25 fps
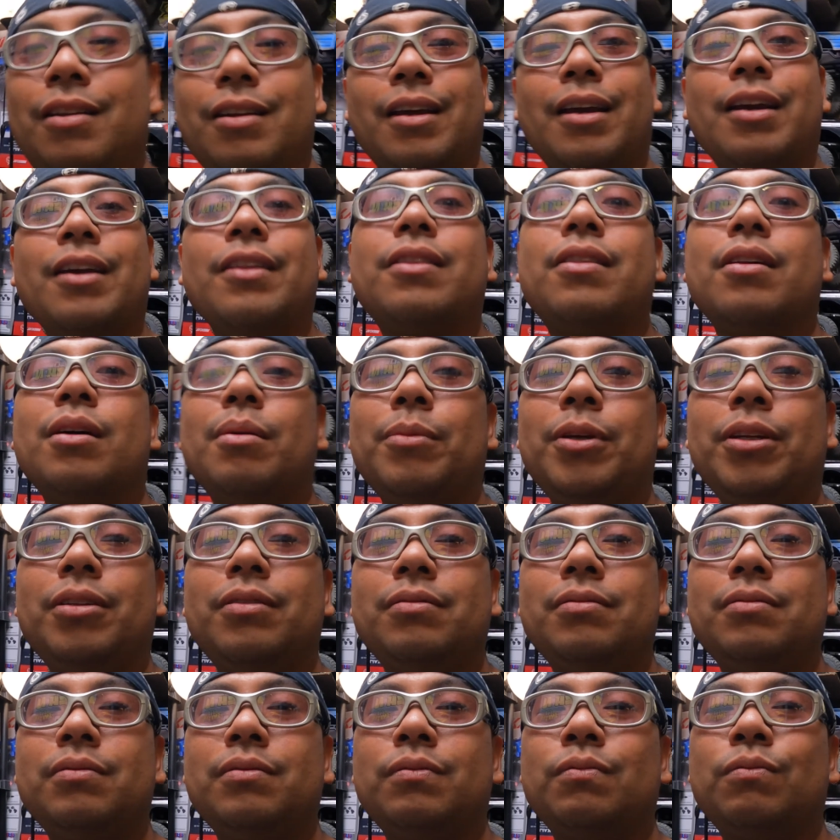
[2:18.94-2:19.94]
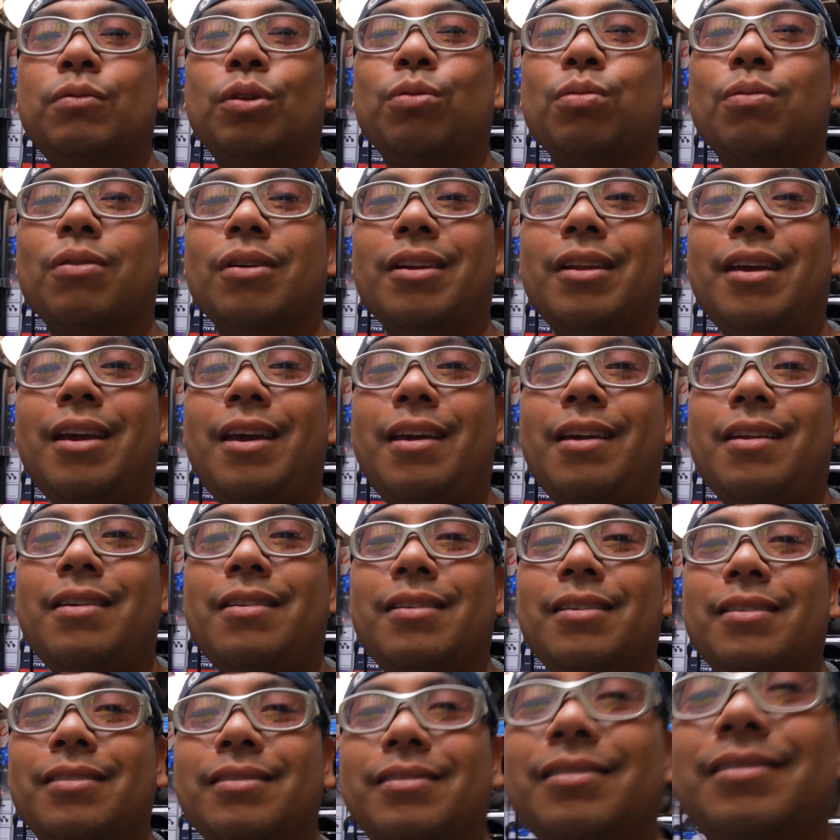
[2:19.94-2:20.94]
then I could thumb it with one
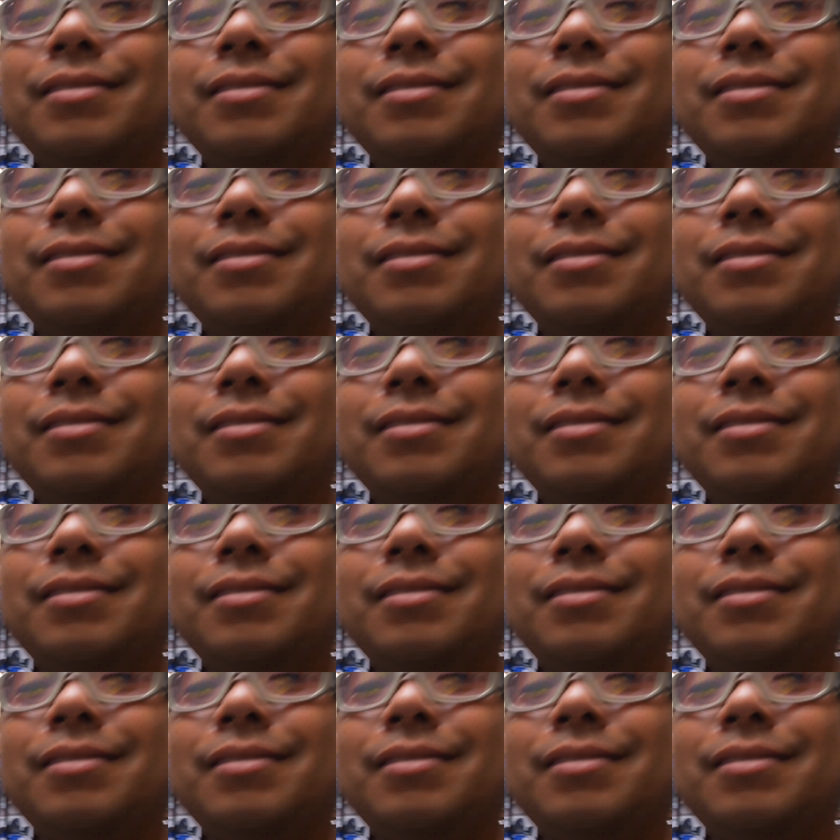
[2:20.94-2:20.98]
hand.